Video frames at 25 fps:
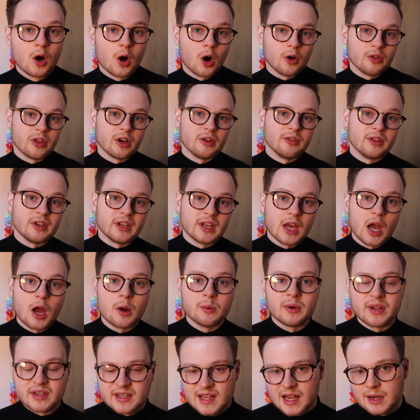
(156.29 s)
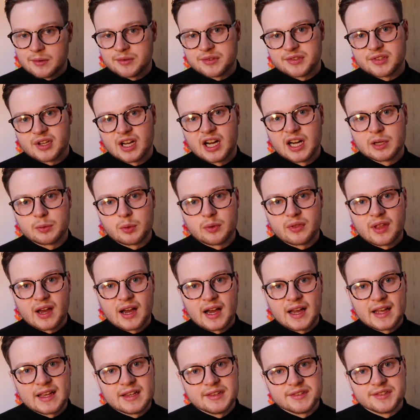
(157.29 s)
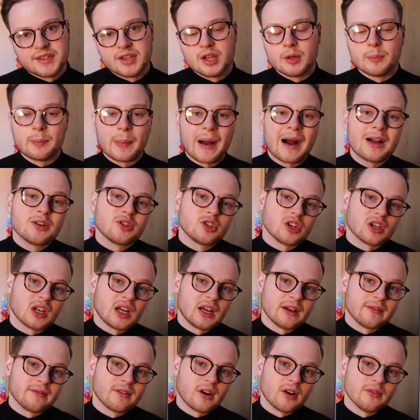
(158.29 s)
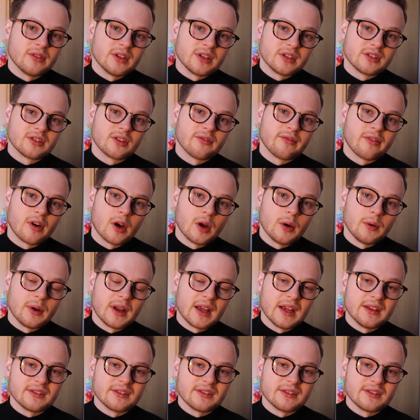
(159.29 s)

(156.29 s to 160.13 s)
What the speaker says: Although the only downside with that is that the battery life on this phone